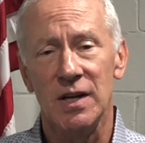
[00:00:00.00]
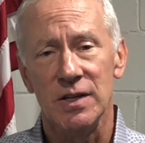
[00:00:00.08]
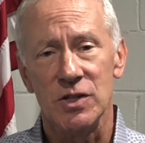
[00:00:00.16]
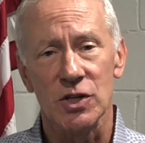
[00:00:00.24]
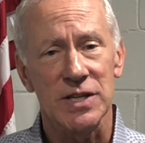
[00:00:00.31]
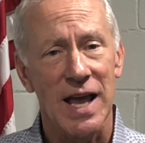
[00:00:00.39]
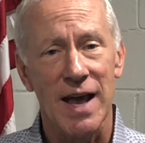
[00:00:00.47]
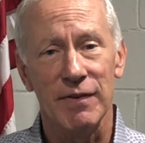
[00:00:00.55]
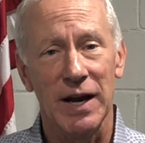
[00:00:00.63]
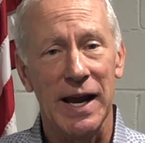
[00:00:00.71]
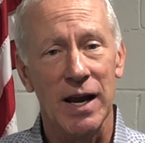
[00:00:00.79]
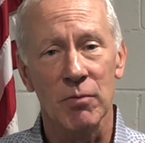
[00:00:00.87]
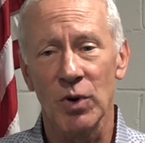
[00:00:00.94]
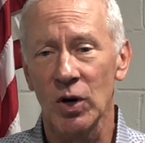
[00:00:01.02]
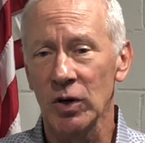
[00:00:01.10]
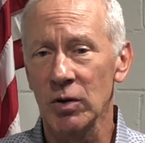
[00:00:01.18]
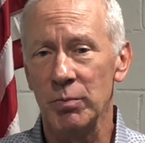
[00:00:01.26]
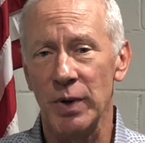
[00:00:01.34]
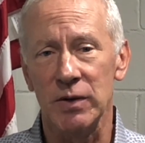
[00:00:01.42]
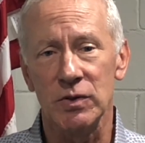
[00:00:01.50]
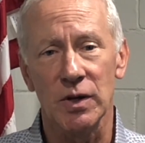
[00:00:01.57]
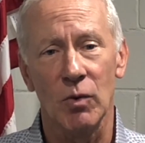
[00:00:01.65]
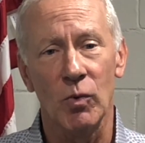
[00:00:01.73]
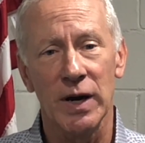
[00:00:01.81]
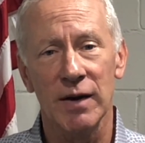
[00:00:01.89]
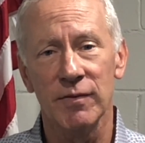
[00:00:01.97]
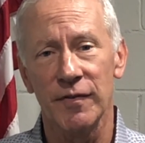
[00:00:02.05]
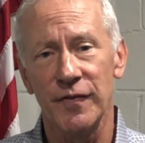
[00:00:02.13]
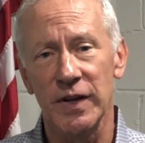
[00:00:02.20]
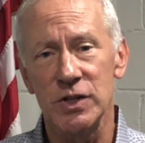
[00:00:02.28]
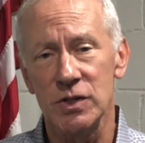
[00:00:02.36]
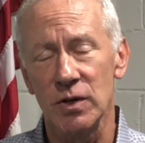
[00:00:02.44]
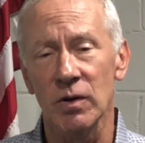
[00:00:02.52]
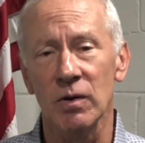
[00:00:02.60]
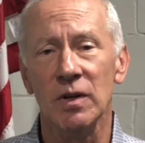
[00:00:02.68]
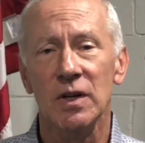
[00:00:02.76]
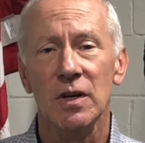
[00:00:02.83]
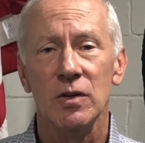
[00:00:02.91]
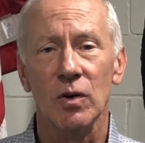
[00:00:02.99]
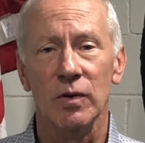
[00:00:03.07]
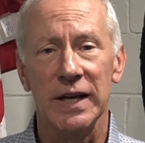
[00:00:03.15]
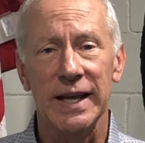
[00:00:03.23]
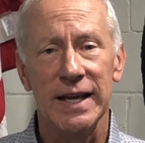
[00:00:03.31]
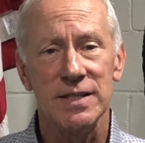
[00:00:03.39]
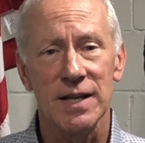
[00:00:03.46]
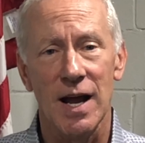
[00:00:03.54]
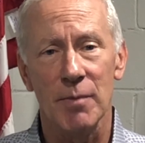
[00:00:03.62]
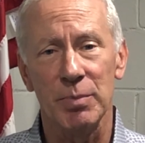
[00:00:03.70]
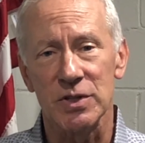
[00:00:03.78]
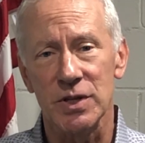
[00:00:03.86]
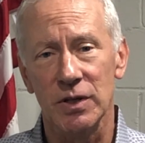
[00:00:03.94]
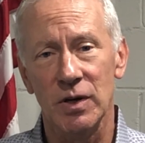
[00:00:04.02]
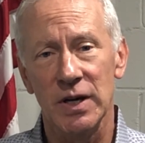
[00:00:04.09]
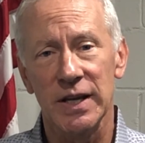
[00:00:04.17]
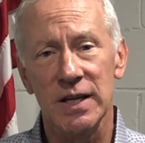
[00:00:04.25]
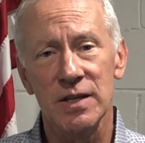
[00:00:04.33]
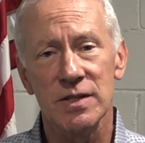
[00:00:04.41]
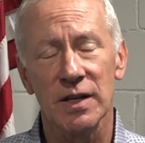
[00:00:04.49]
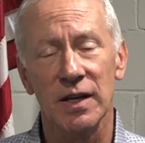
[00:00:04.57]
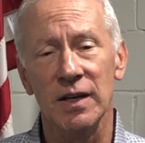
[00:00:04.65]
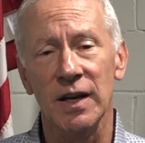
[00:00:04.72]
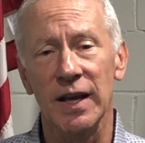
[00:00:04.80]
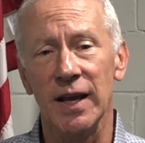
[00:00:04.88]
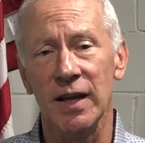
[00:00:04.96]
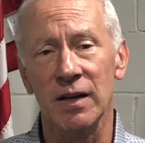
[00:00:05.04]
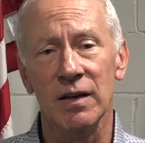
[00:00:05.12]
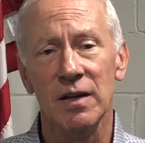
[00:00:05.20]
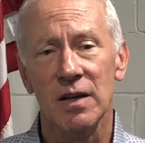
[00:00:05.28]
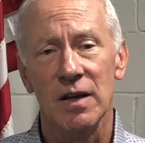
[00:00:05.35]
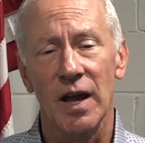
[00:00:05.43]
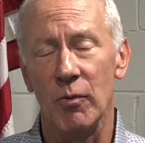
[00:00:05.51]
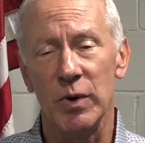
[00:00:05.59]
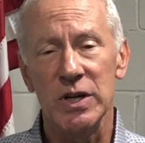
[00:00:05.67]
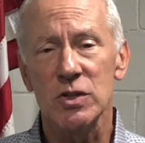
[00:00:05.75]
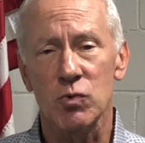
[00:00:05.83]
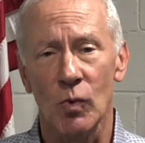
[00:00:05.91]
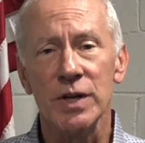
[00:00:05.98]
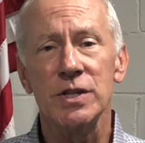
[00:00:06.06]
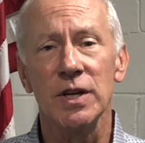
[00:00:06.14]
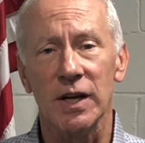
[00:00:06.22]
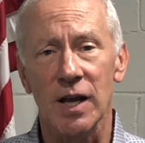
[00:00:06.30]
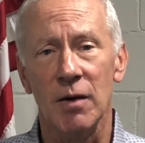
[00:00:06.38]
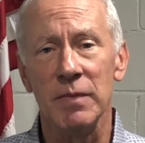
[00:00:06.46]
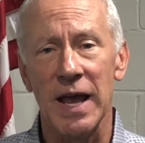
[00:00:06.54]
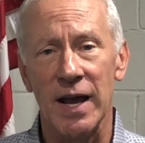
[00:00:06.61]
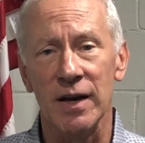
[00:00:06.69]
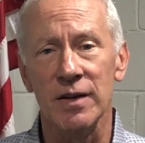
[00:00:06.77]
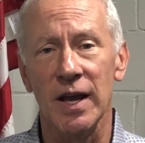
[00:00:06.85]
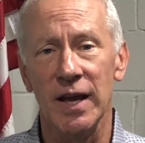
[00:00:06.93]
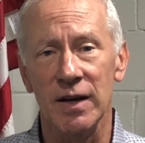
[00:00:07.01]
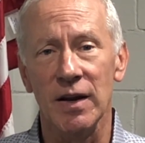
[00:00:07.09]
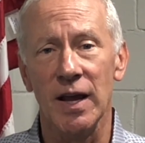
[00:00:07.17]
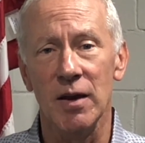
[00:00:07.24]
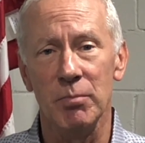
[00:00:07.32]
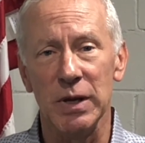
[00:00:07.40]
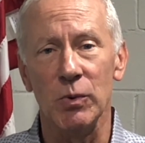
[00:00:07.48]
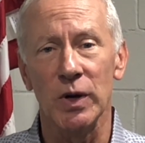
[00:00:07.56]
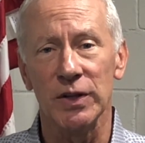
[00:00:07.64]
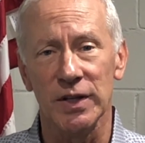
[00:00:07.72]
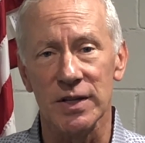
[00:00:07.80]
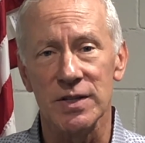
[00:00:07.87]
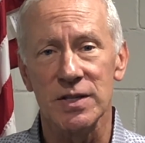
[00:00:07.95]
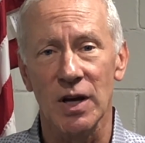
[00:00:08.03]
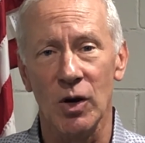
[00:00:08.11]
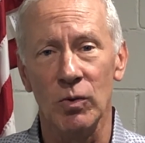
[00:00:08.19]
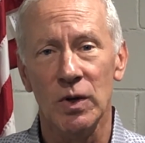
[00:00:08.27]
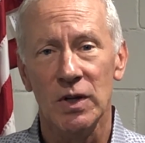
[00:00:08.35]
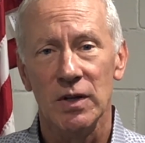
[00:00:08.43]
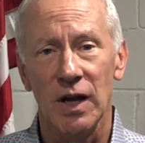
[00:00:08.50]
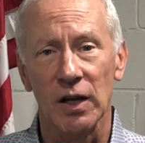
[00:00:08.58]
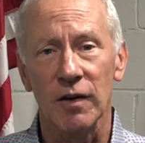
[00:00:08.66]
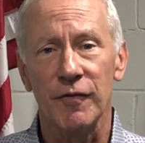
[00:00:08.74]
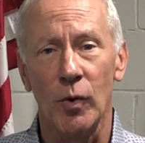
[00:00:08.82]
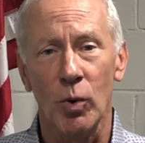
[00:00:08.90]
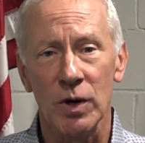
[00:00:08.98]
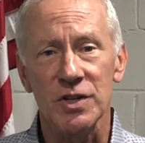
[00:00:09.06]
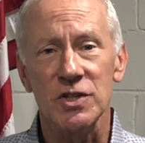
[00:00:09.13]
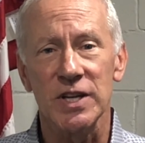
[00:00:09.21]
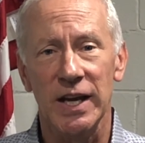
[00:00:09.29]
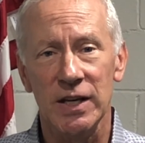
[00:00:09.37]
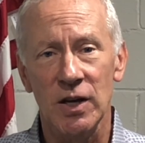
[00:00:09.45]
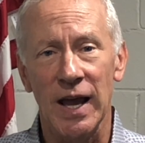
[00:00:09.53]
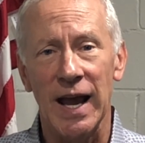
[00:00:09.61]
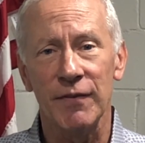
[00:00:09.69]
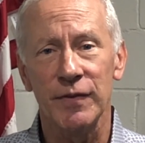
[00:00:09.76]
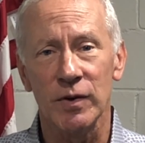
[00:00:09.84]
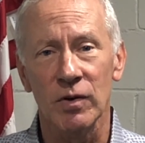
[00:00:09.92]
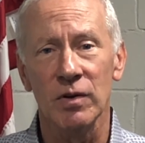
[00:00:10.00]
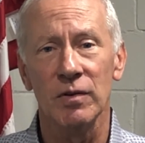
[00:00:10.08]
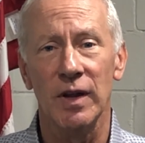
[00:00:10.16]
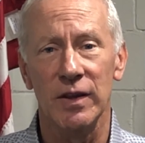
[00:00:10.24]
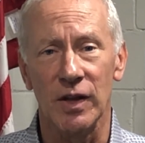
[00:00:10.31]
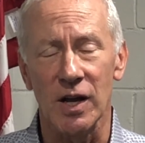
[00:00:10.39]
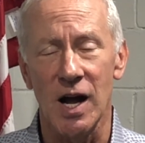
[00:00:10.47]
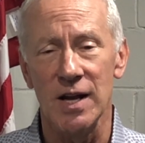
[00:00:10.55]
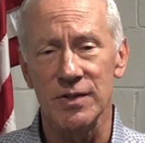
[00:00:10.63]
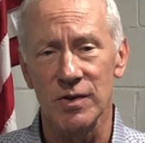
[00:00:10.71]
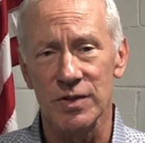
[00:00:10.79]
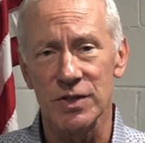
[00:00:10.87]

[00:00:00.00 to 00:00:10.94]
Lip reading: just having a hamburger, but whatever fits your needs and opportunities, and we just want you to come down and be with us. So I look forward to seeing you after the concert's